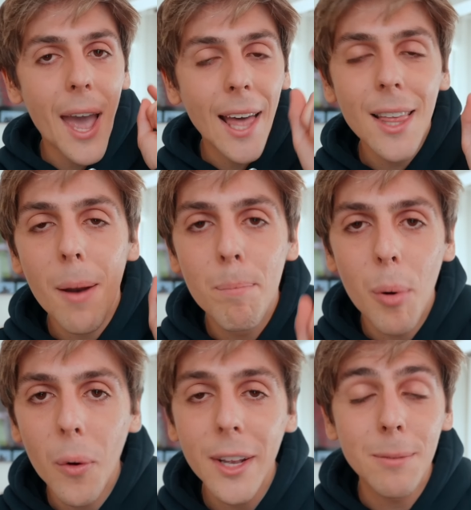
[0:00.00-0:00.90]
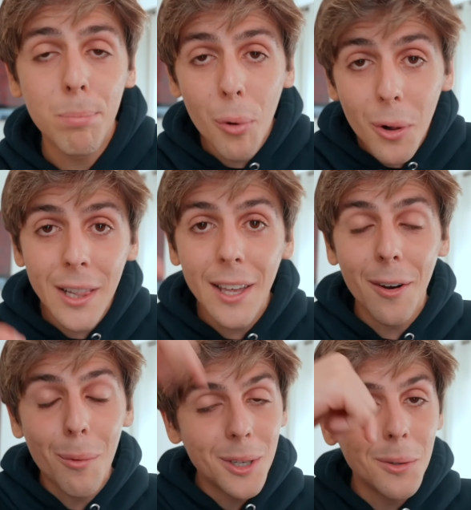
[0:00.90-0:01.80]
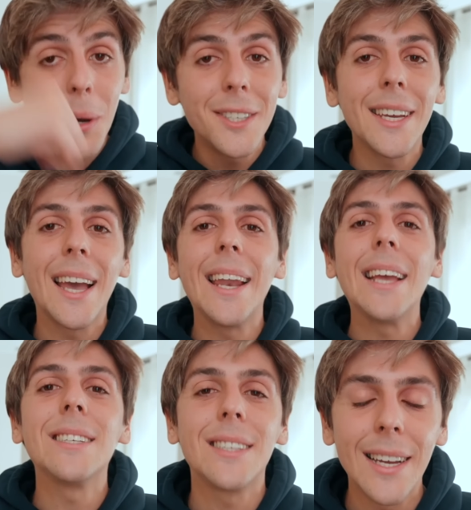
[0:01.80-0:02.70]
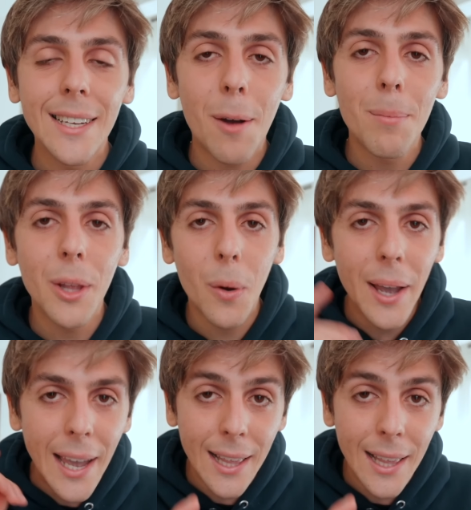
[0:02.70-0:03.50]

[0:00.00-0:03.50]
and that bonus pool cleaner, which once again is linked down below